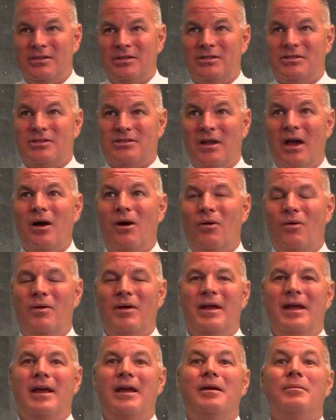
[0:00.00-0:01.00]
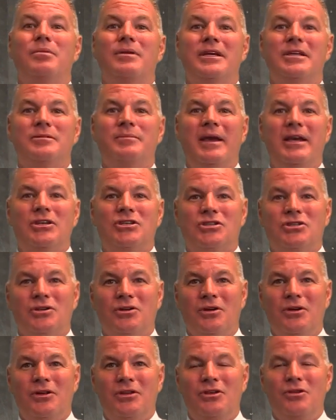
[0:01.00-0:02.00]
So please make
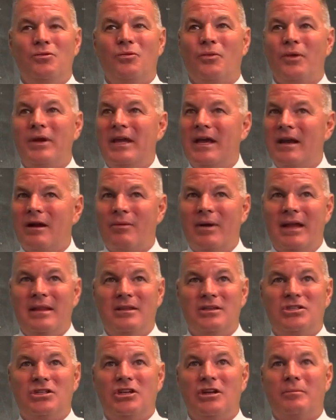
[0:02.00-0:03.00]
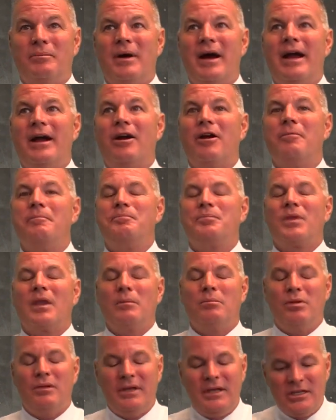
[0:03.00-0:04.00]
sure you reiterate this to your buyer.
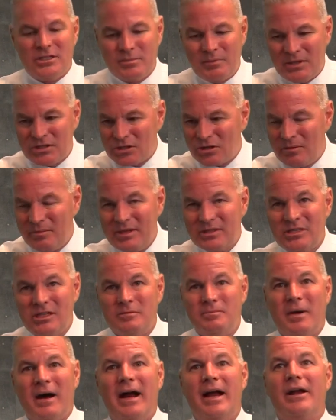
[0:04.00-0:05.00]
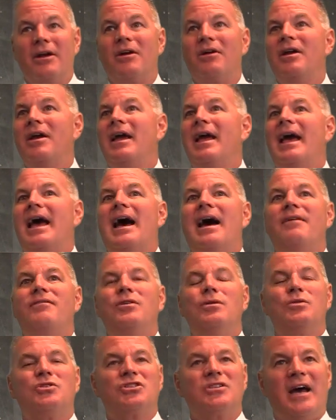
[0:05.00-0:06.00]
Please, Mr. and Mrs. Buyer, have
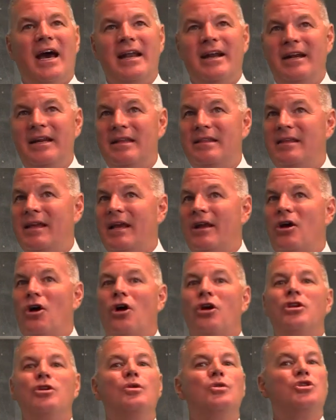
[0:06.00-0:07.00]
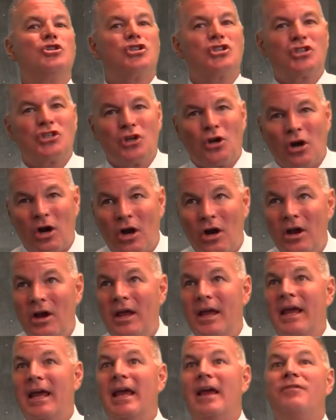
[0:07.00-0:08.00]
you signed anything? Are you sure?
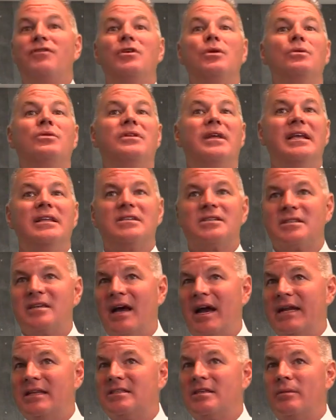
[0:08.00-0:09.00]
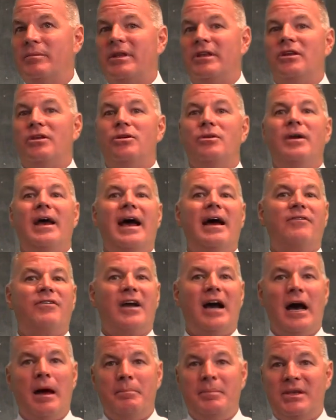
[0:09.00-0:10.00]
If you did sign something, do you have
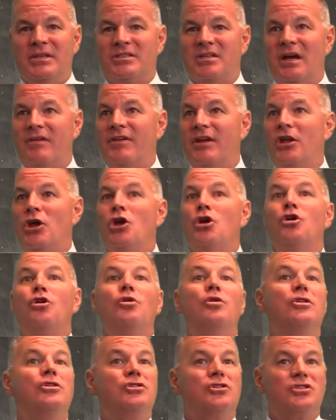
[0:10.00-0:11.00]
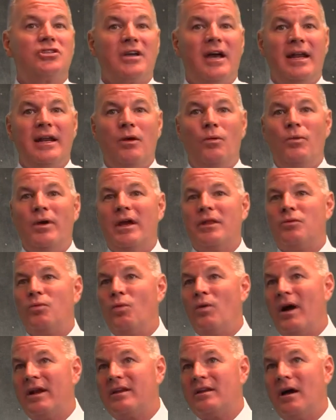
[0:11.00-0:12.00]
copies of it? Who did you sign it with?
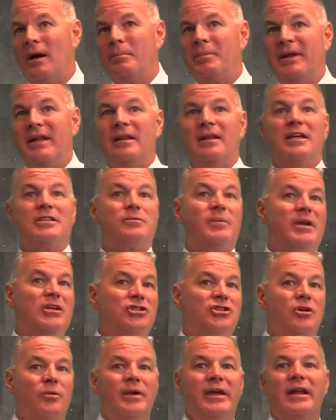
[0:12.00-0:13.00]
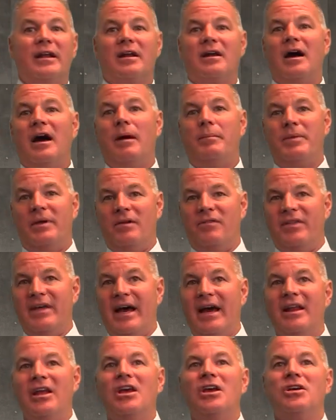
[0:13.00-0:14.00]
What company? Let's make sure we get a copy of
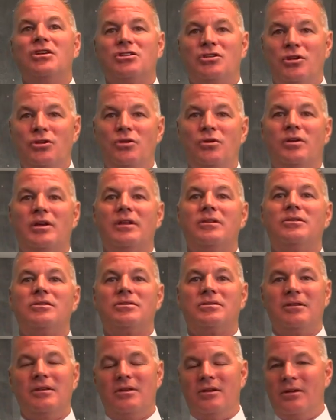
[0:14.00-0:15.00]
that, so you can just,